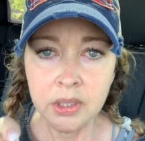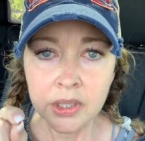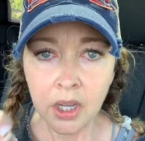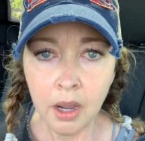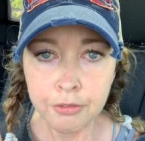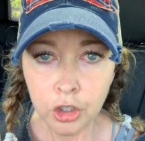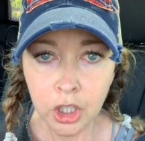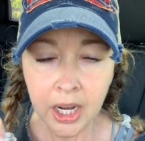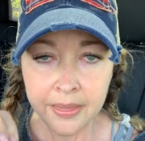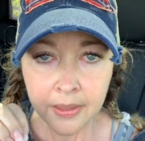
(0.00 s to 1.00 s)
to cover,
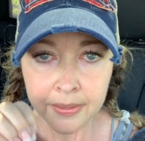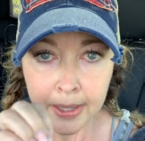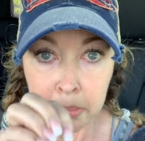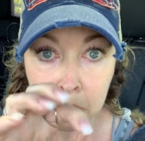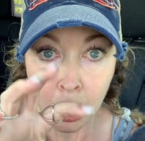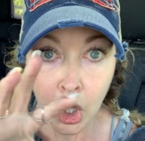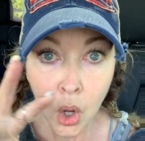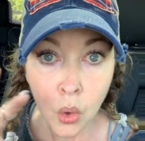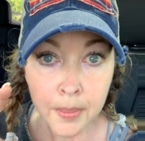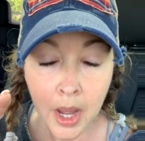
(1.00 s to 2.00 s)
and then they
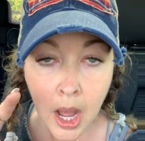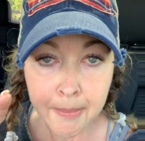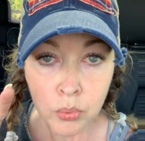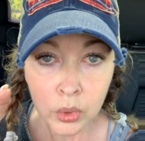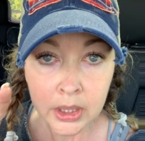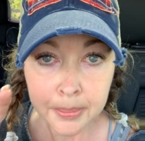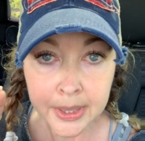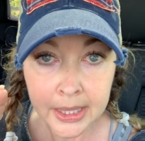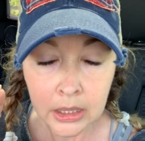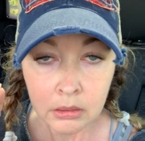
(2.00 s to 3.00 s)
blow them up really
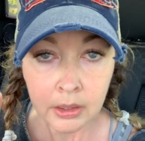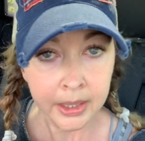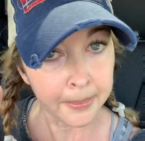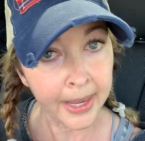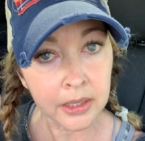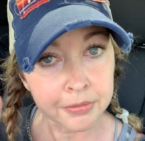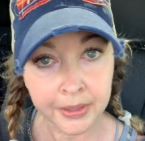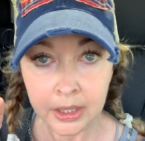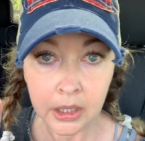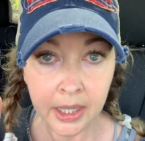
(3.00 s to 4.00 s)
big, like a
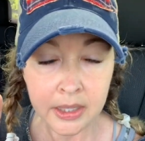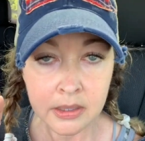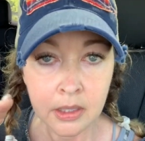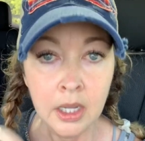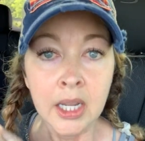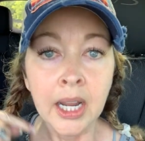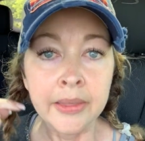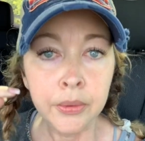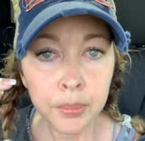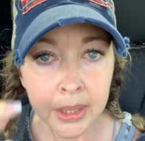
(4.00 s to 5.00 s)
magnifying glass. And
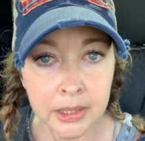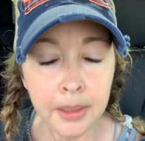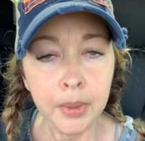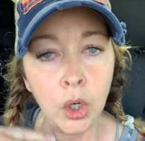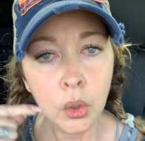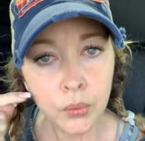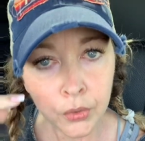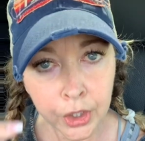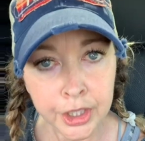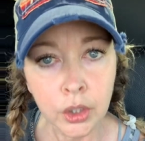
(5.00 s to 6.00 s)
they repeat them
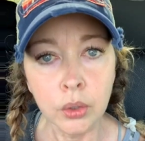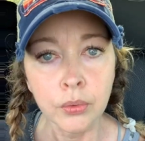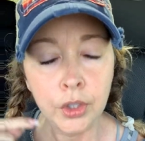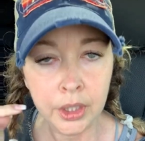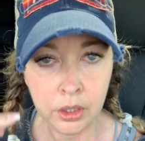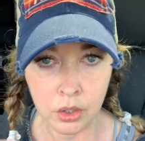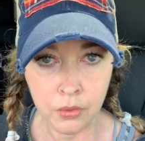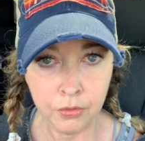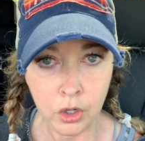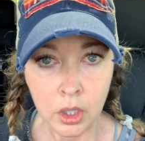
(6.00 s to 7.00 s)
over and over and
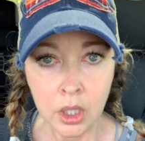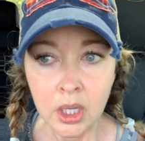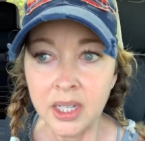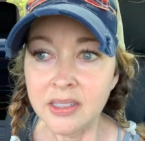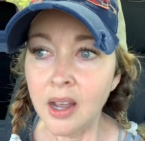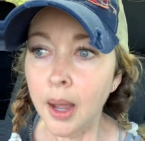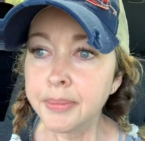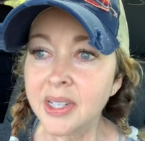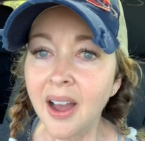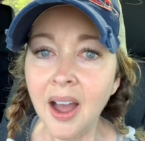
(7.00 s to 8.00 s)
over. It's
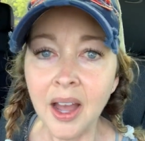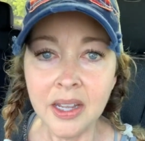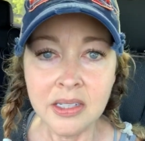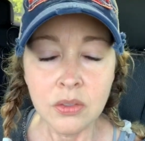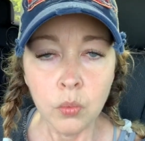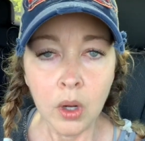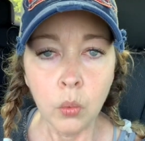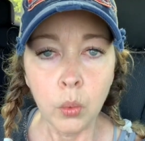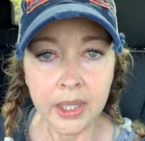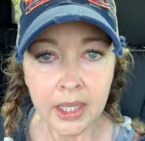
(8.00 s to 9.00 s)
up to us what
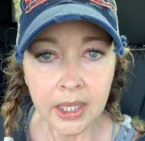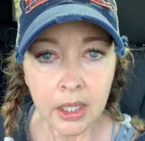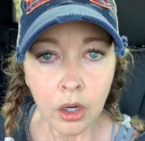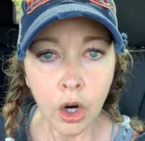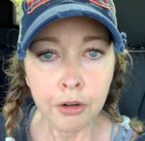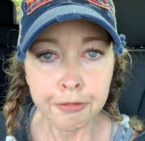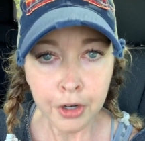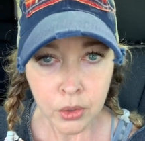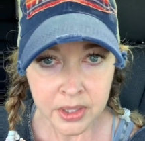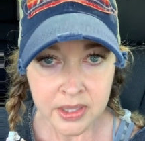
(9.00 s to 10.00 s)
we are
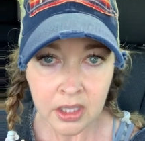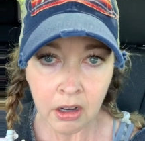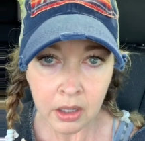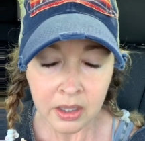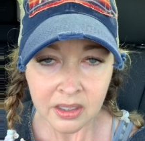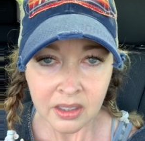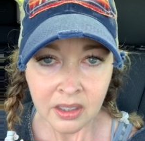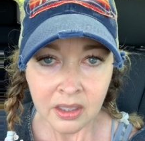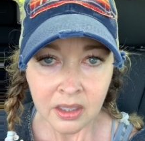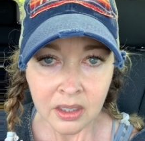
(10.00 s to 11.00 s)
focusing on.
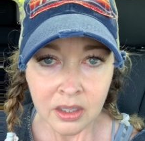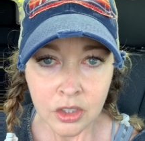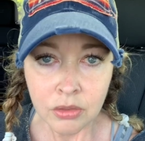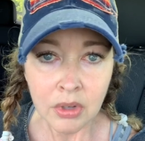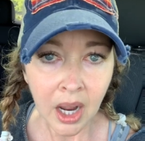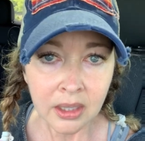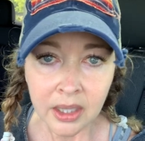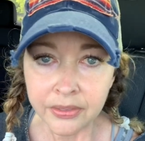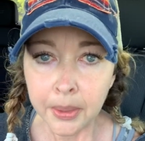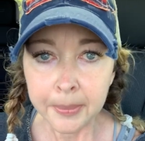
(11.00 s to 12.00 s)
Do not
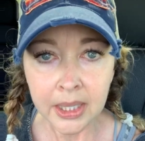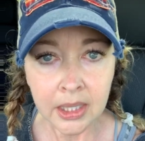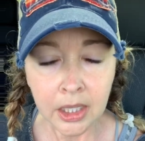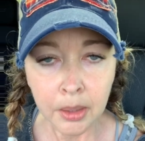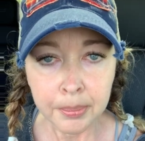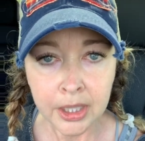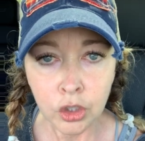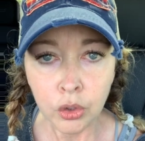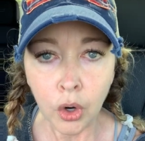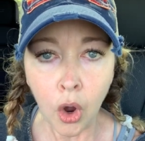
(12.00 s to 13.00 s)
let the media be
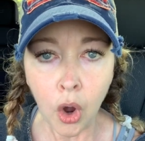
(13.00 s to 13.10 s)
your